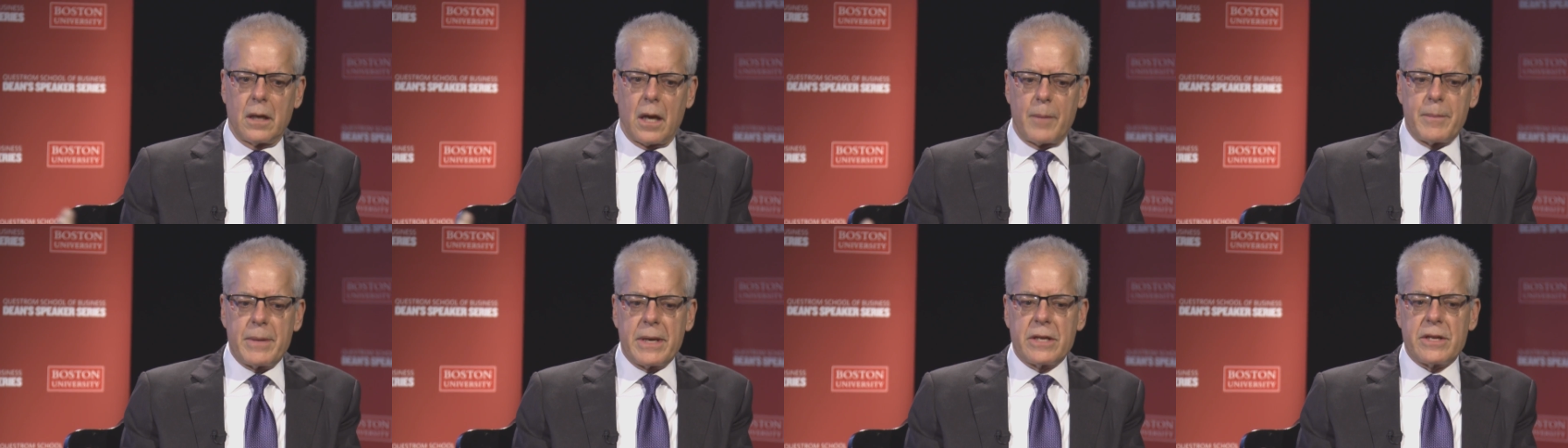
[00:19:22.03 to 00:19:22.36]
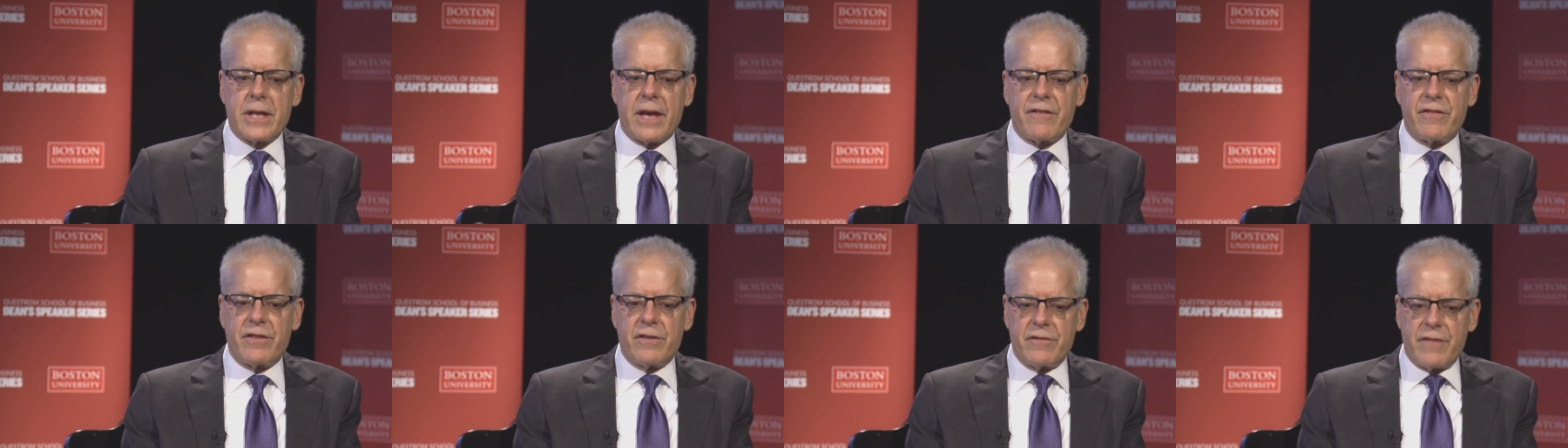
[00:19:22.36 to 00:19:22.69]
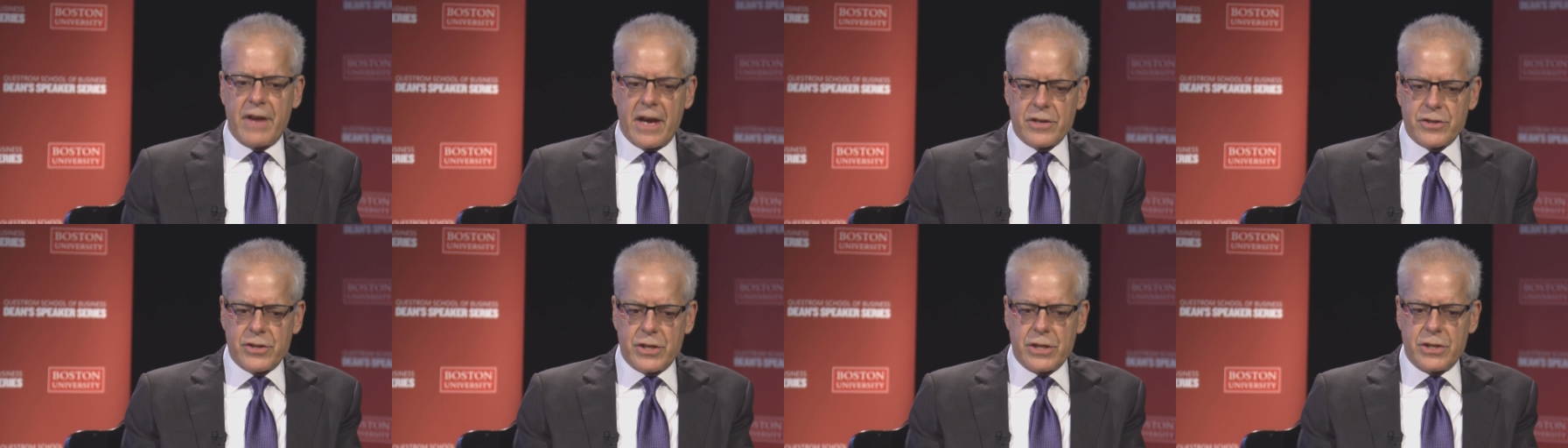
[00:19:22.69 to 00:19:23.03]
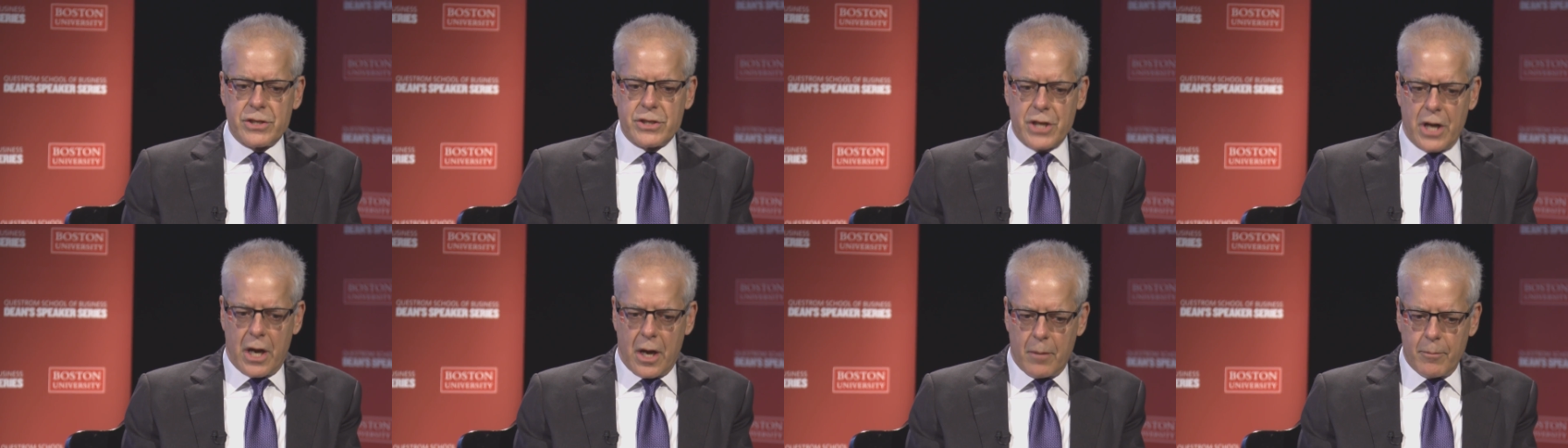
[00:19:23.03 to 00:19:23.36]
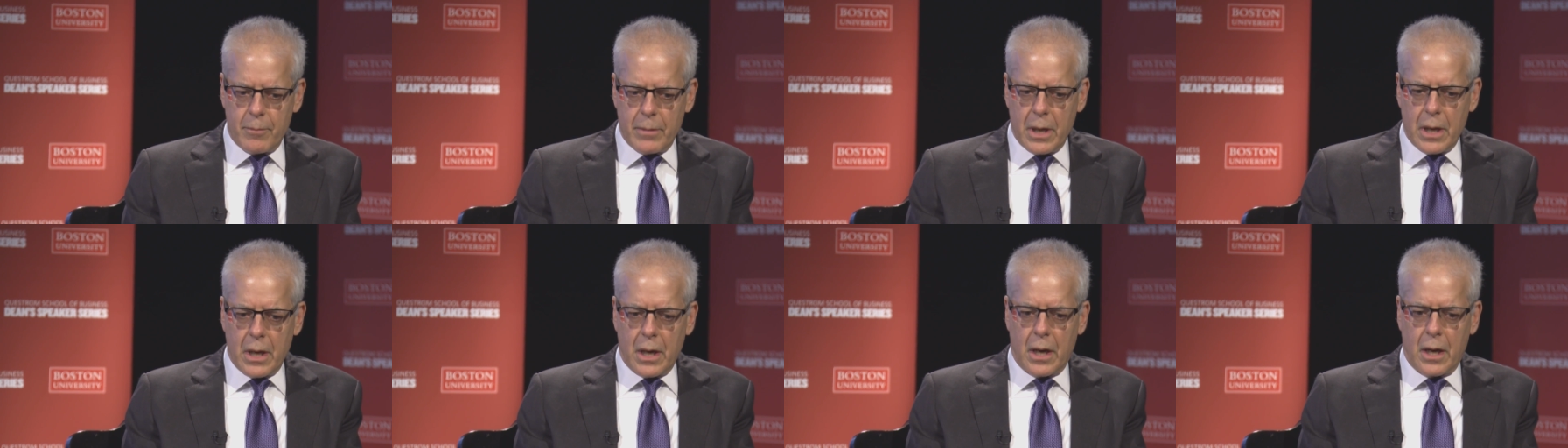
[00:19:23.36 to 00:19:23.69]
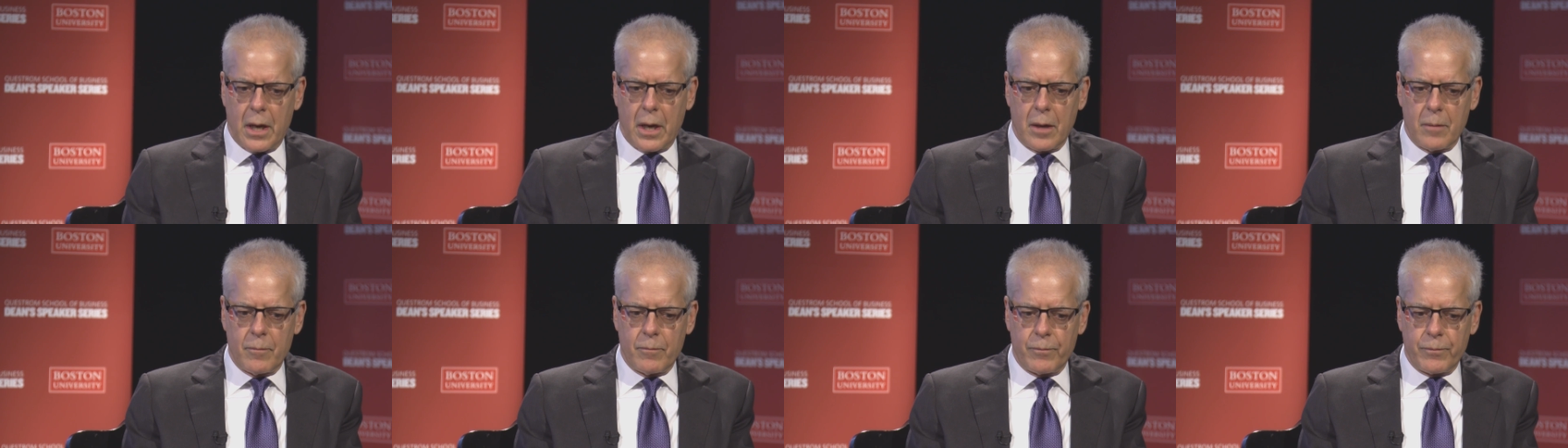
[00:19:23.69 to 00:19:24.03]
I mean, they've invested some.
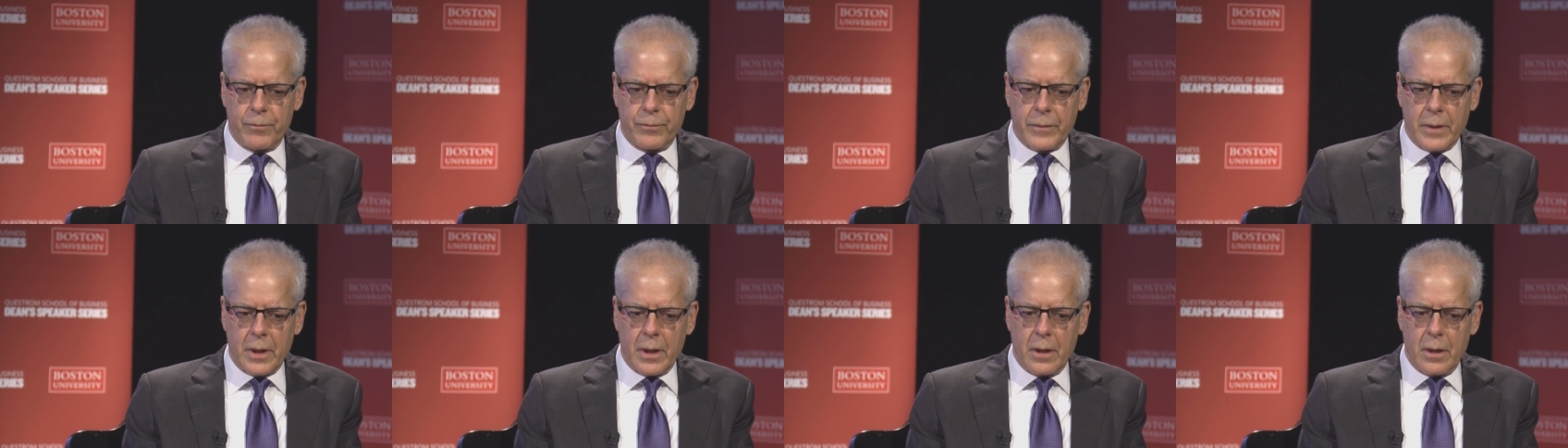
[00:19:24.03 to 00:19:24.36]
Um,